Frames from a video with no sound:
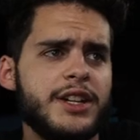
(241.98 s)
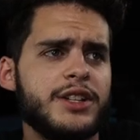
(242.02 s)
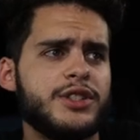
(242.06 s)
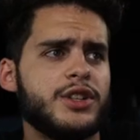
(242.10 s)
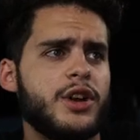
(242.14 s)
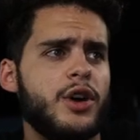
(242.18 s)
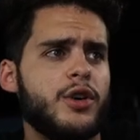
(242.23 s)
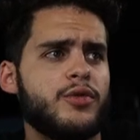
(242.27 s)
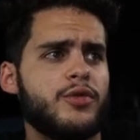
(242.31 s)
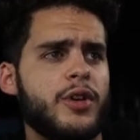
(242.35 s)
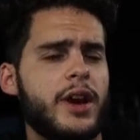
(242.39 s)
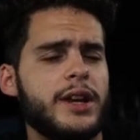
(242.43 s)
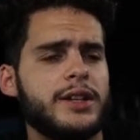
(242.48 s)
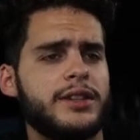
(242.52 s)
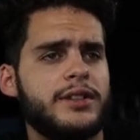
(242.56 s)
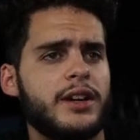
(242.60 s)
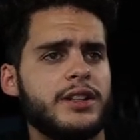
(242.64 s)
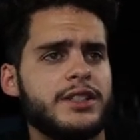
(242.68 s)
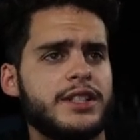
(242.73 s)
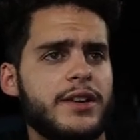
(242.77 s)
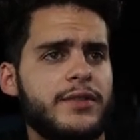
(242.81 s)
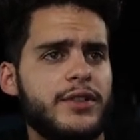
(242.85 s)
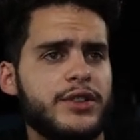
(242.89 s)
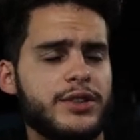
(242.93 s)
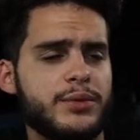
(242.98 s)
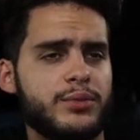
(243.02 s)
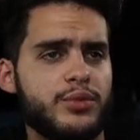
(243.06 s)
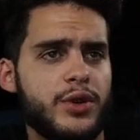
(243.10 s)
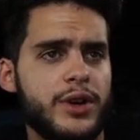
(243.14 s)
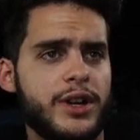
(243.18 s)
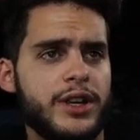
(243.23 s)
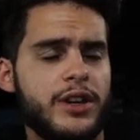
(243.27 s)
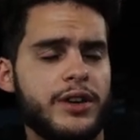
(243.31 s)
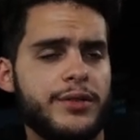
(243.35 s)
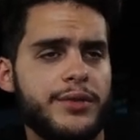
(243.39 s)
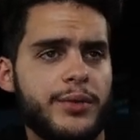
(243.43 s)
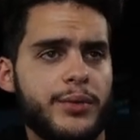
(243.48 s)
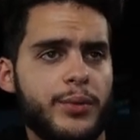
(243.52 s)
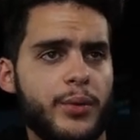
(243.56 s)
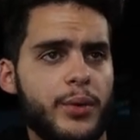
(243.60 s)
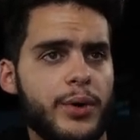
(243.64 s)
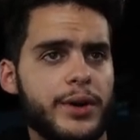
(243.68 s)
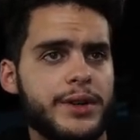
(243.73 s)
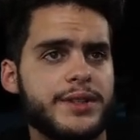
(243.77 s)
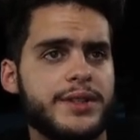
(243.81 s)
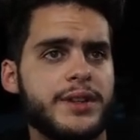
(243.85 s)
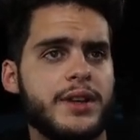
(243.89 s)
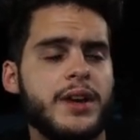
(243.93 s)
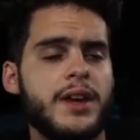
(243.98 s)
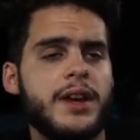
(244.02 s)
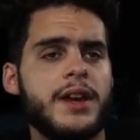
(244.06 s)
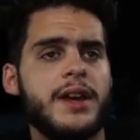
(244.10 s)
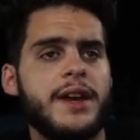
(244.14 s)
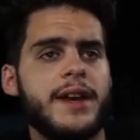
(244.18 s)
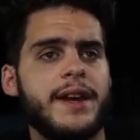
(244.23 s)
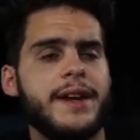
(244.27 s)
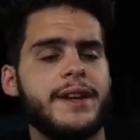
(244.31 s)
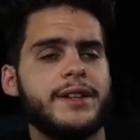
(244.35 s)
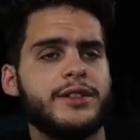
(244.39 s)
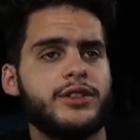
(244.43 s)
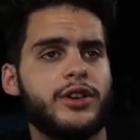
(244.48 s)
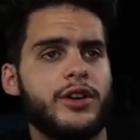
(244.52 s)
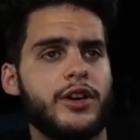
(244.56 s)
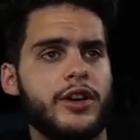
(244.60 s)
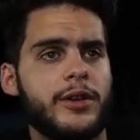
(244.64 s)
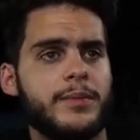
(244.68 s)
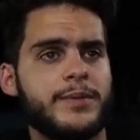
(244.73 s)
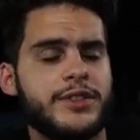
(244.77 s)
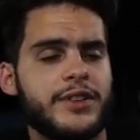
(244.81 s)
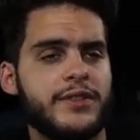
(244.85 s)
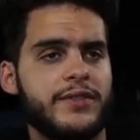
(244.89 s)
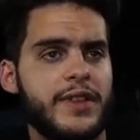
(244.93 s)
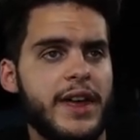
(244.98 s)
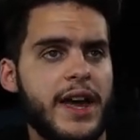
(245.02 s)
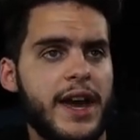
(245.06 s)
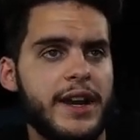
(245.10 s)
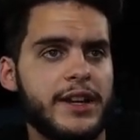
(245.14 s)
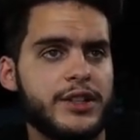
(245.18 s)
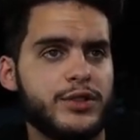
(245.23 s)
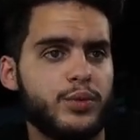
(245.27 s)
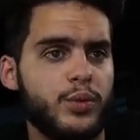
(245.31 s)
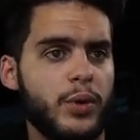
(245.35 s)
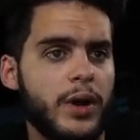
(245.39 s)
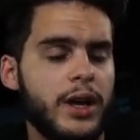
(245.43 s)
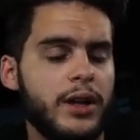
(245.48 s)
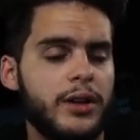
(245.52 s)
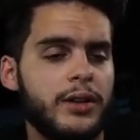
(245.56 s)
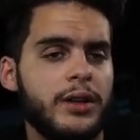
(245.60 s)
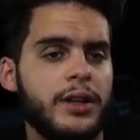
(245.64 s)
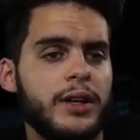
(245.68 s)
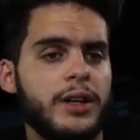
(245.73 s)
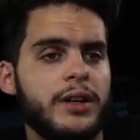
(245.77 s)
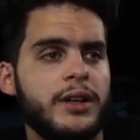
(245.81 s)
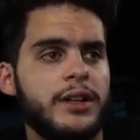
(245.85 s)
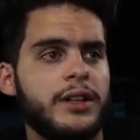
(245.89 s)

its own right does give you some pretty good rewards in terms of that as well.